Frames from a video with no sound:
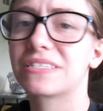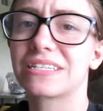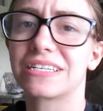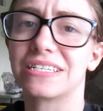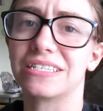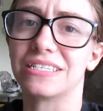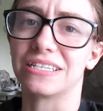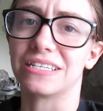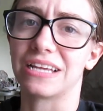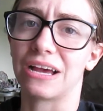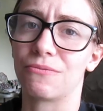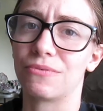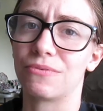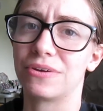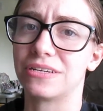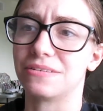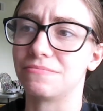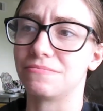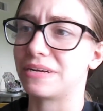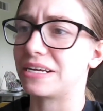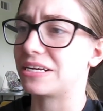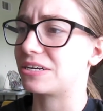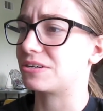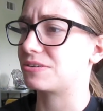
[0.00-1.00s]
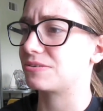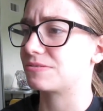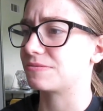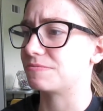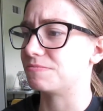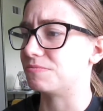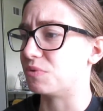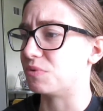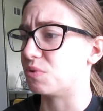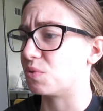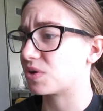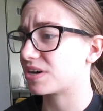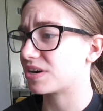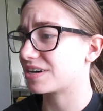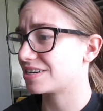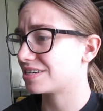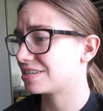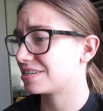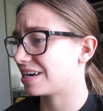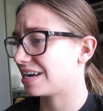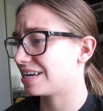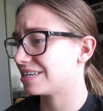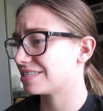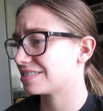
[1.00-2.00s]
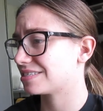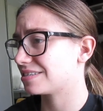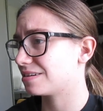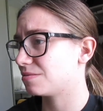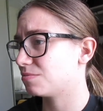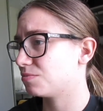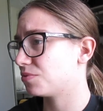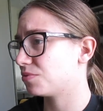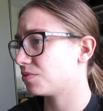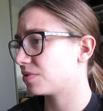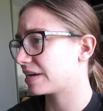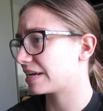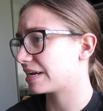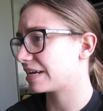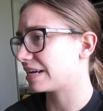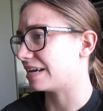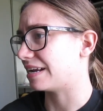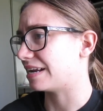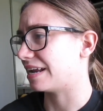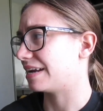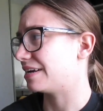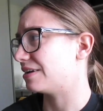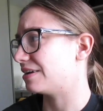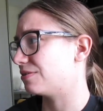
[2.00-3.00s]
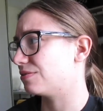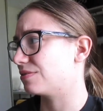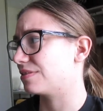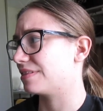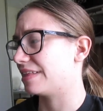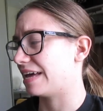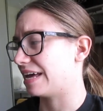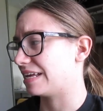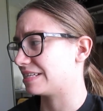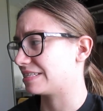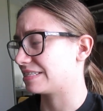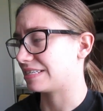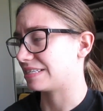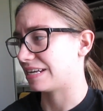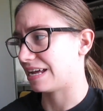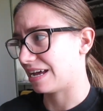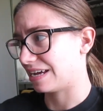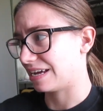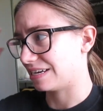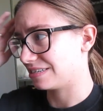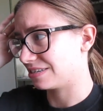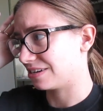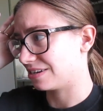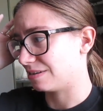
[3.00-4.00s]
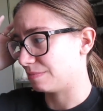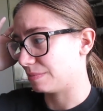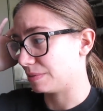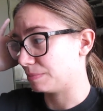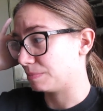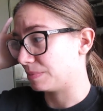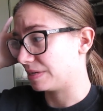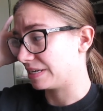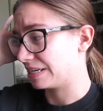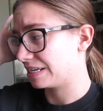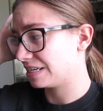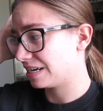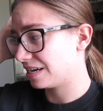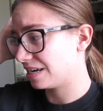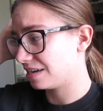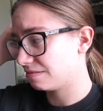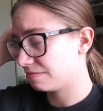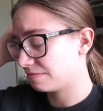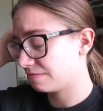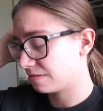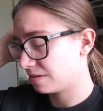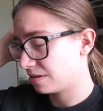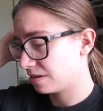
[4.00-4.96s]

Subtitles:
because I want to make more at some point, and I know that's not going to be big enough.